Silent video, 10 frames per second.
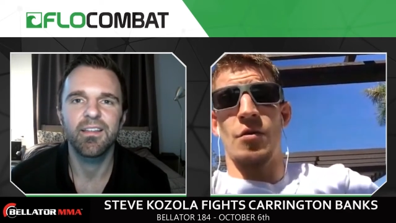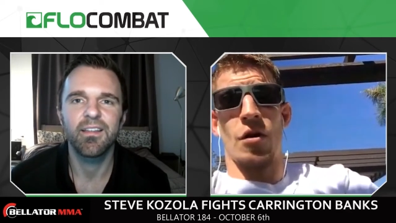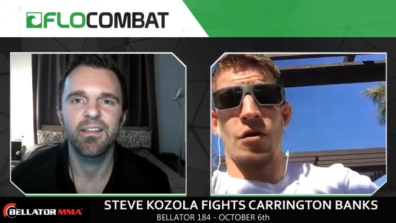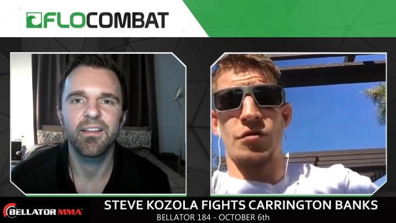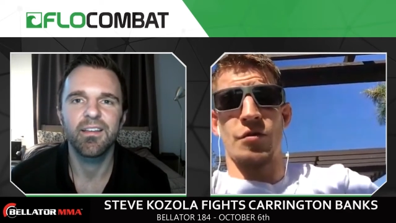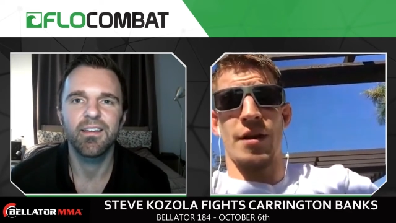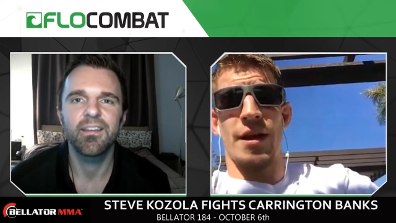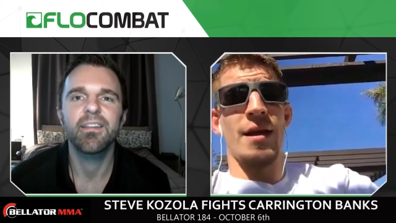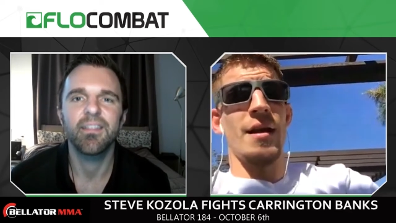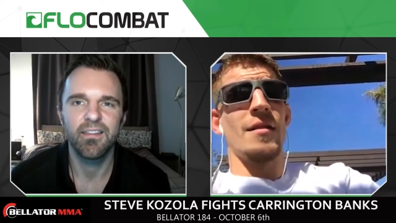Speaker 1: doing
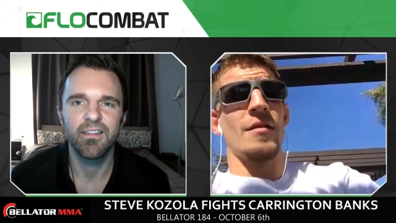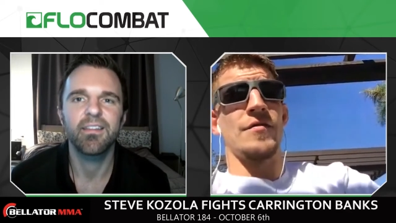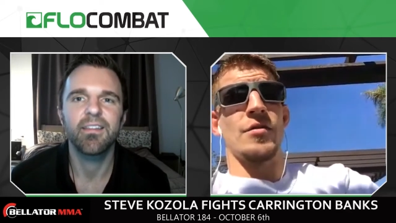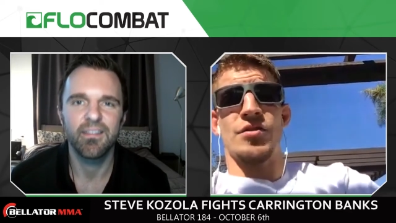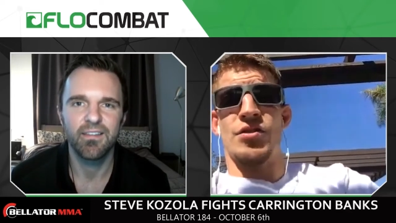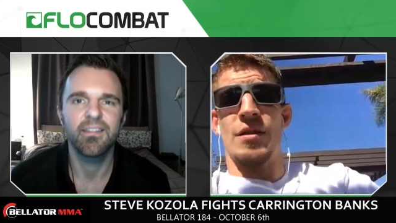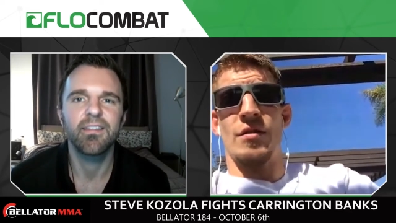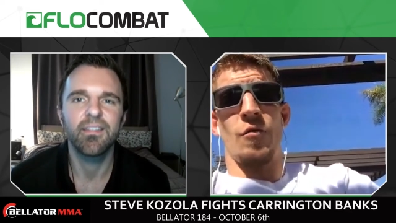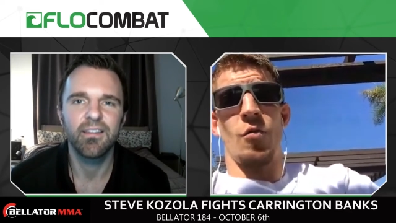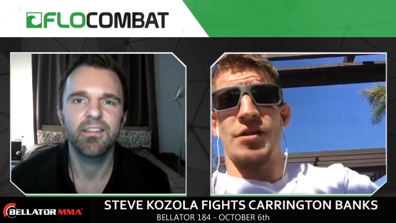archery, Love doing
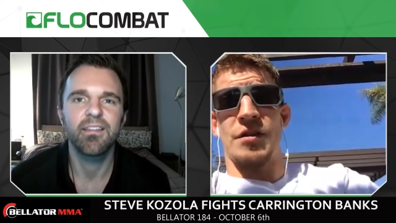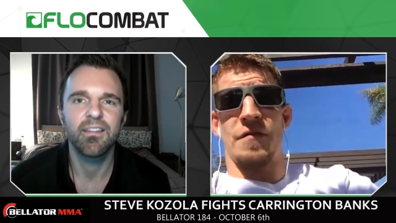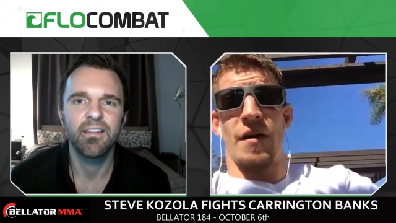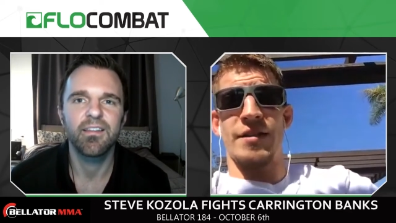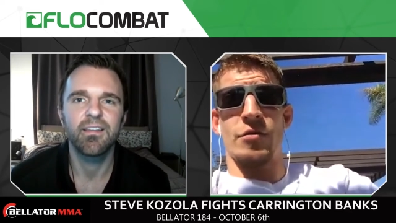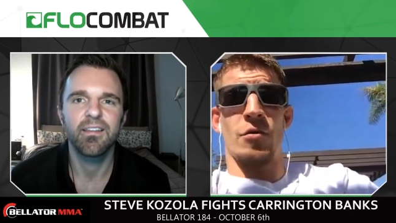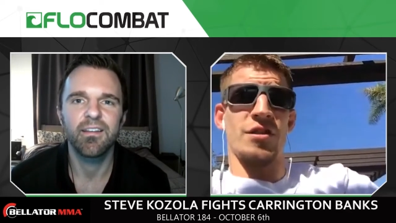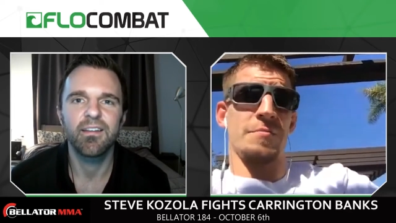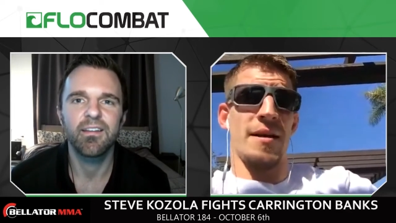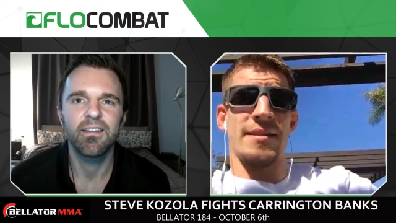shooting, love watching fights,
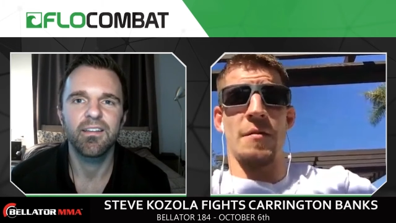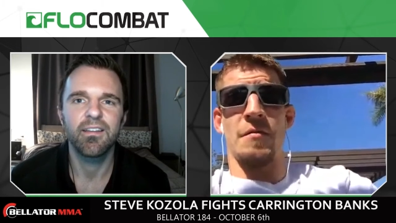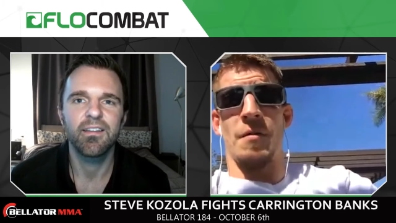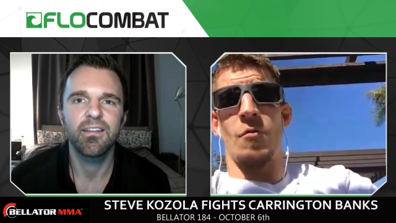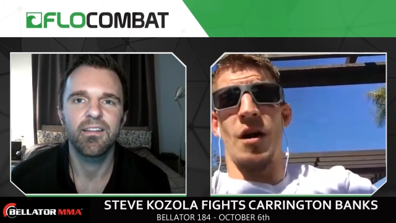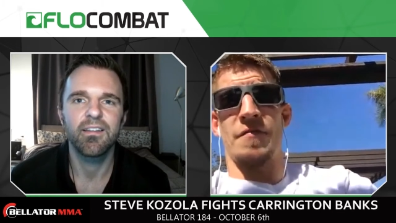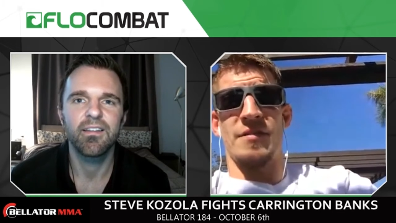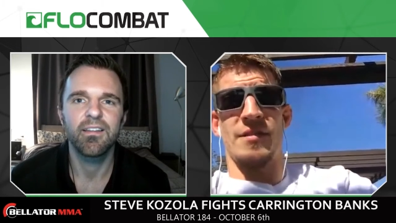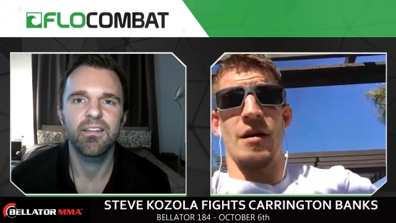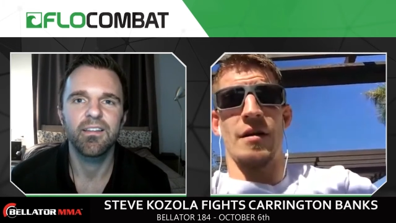or just spending time with my
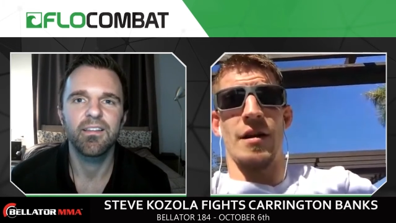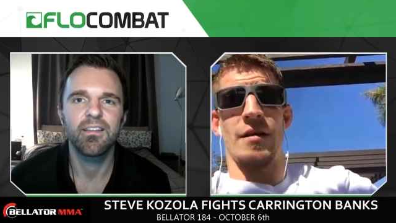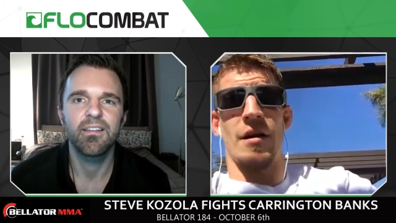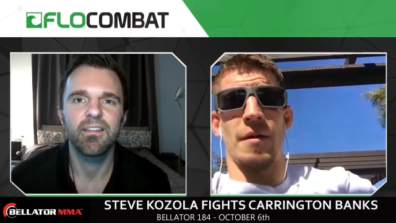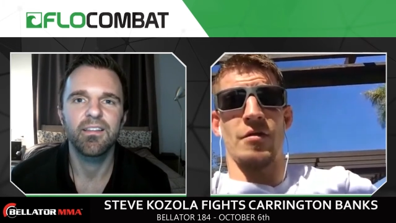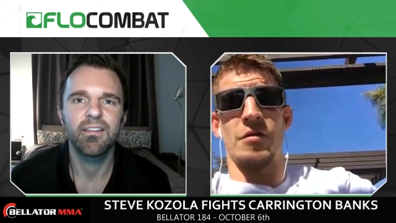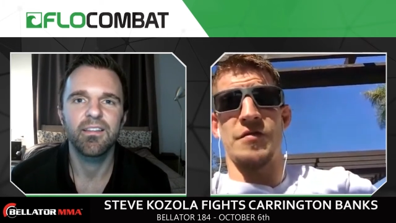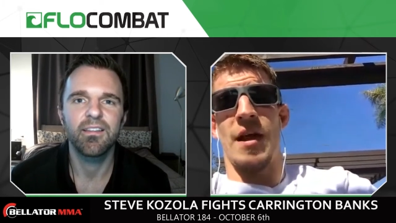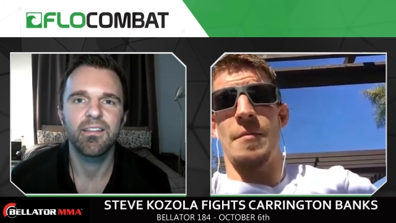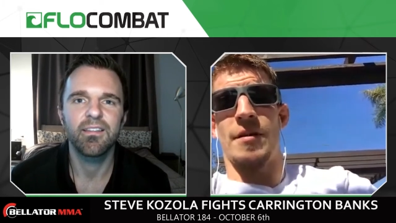wife and son and my
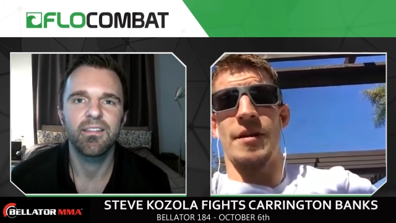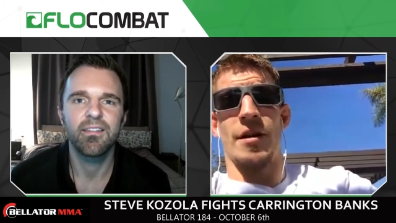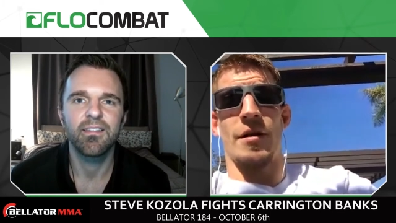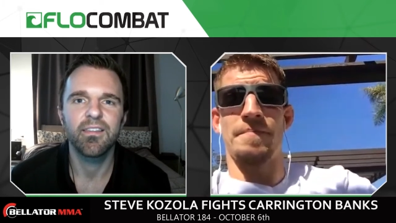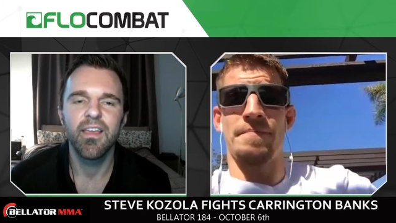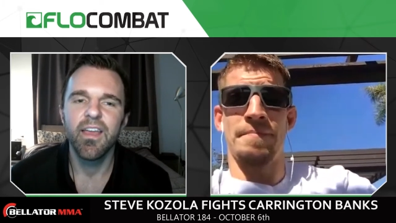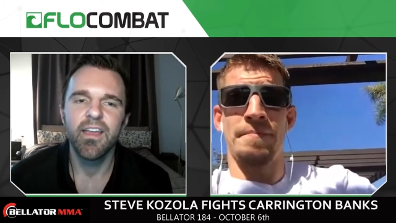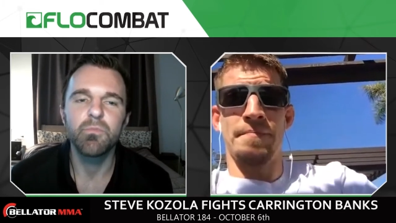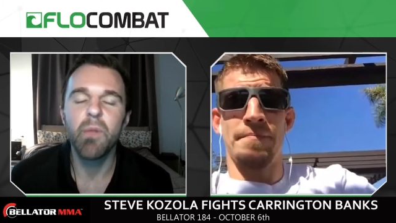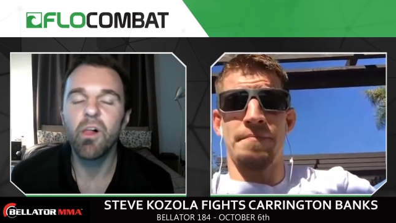close family here.
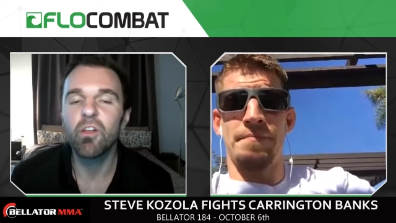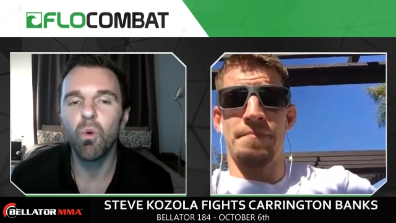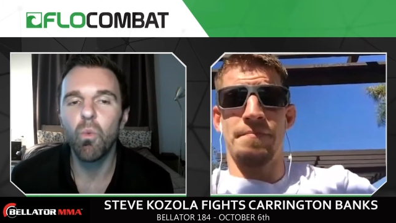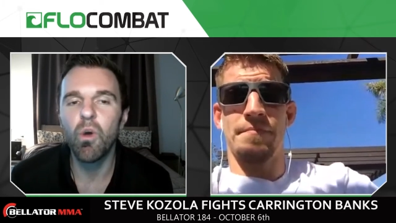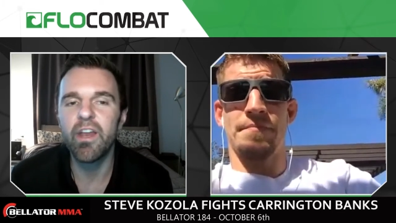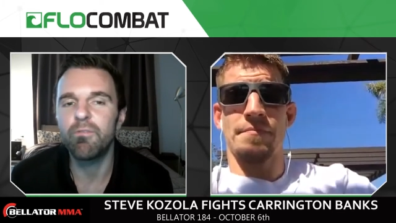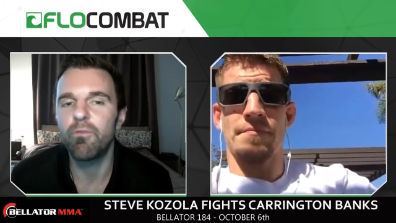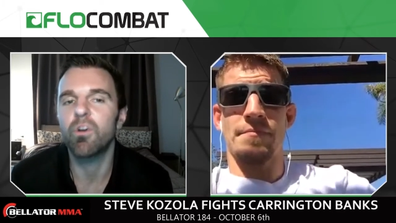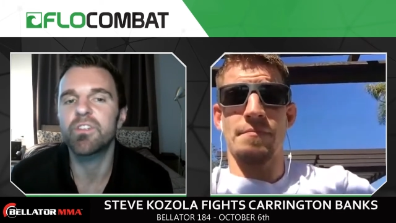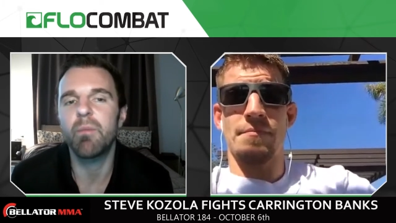
Speaker 2: It's Bellator
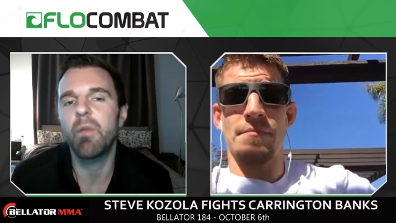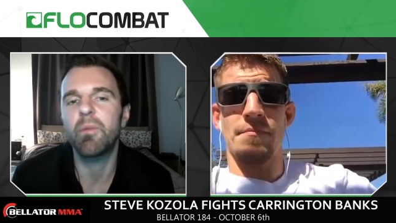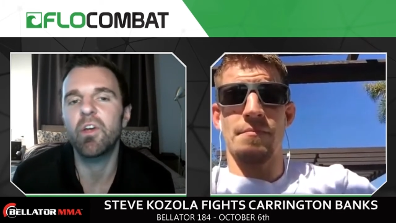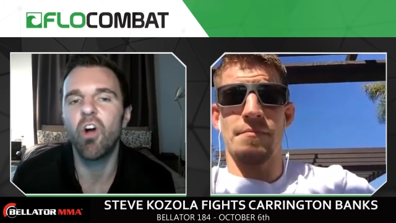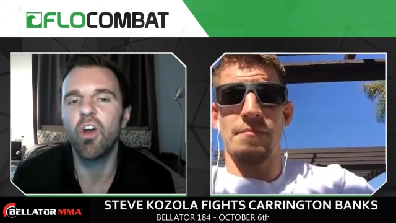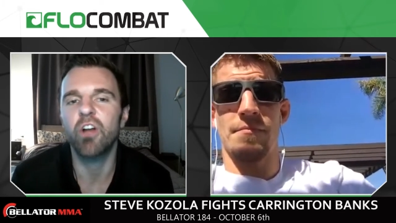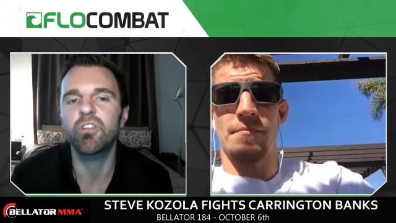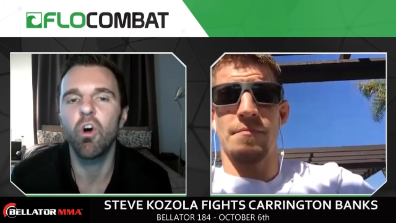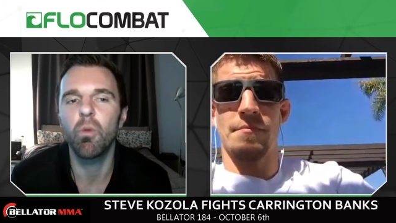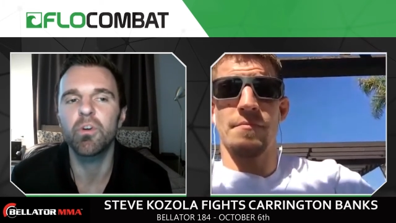184. It's coming up here on
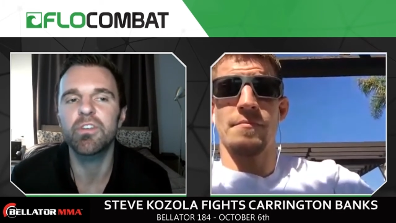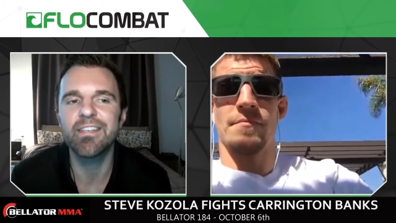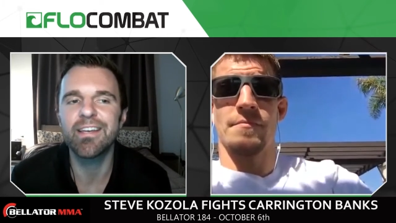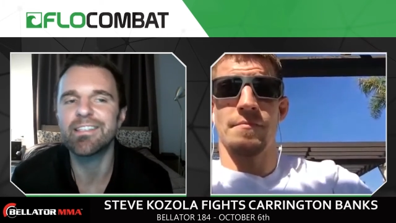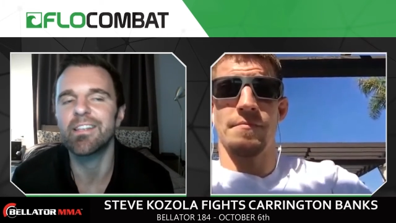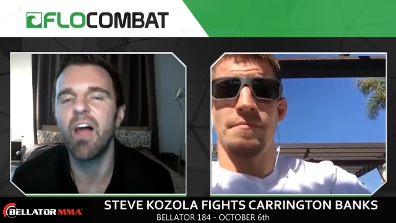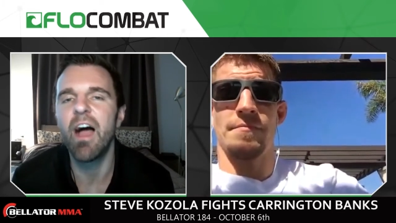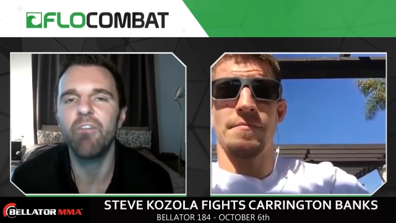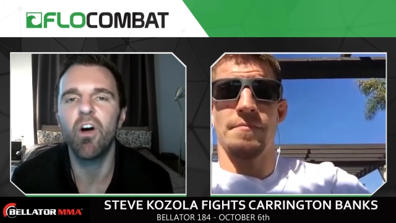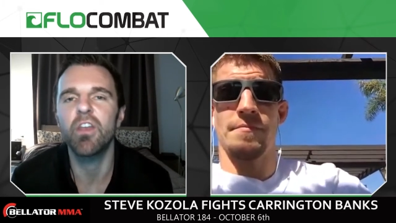October 6th,
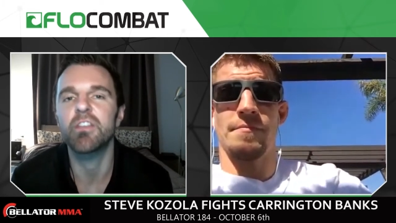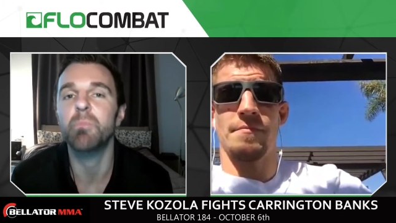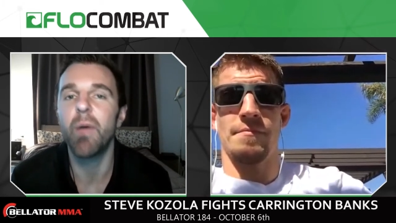live on